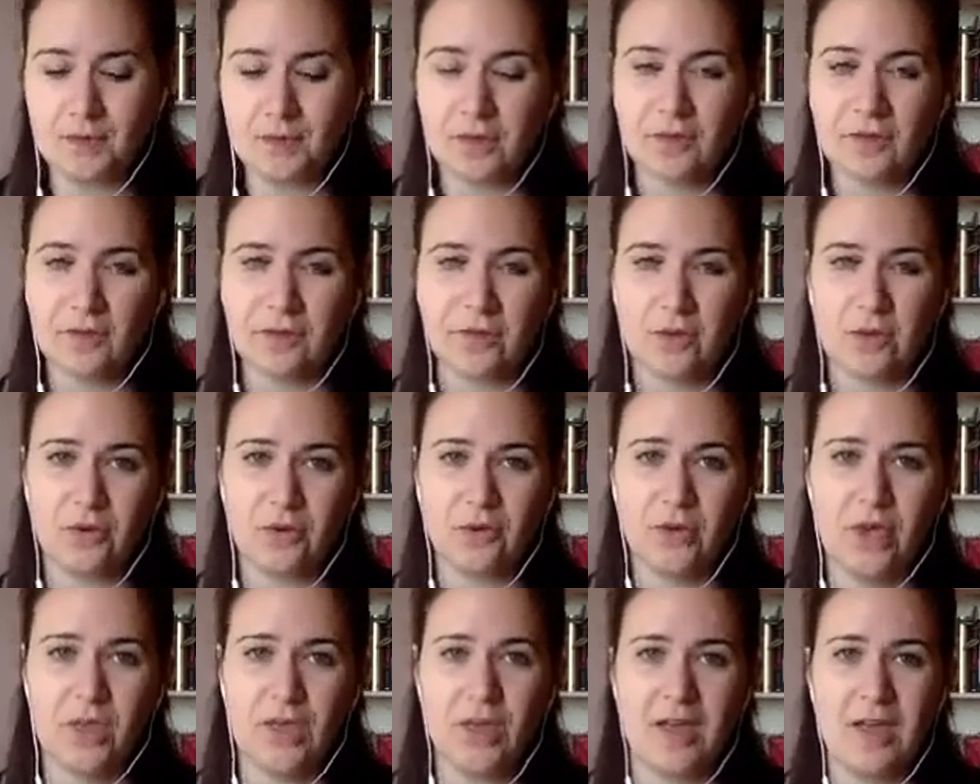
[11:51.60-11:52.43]
So
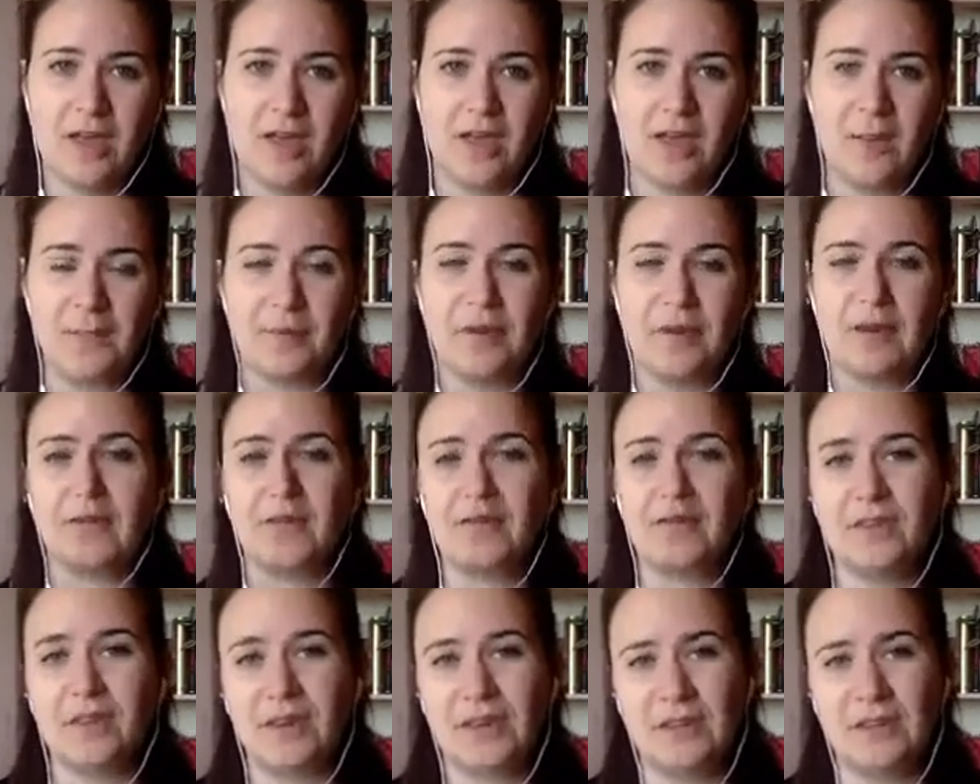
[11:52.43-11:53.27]

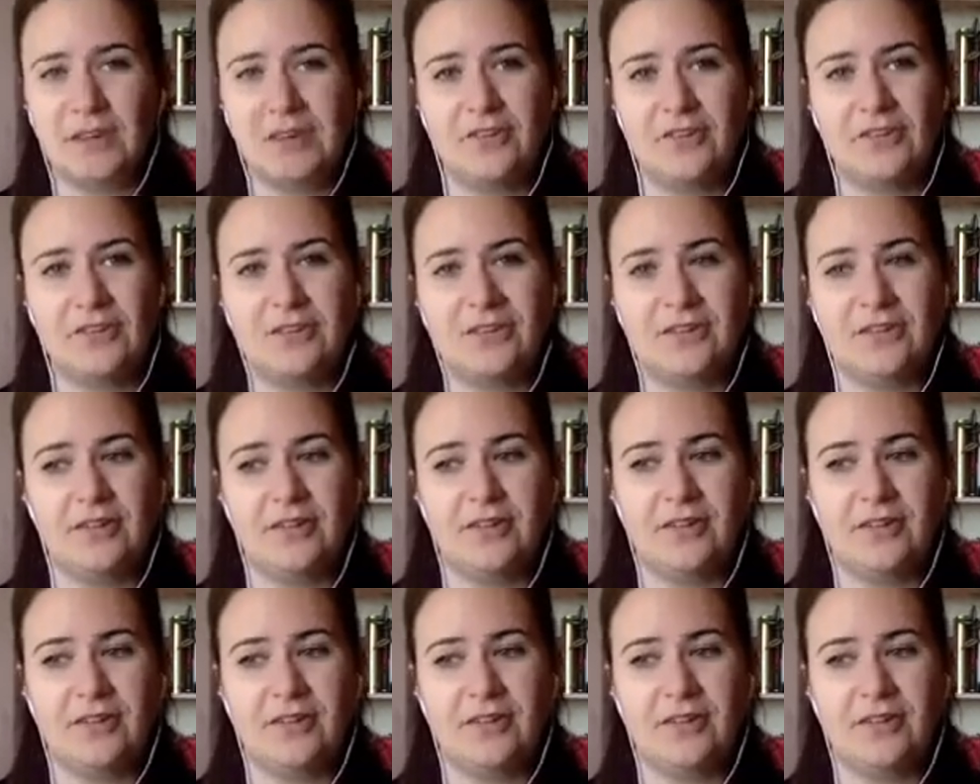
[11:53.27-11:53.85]
because the condition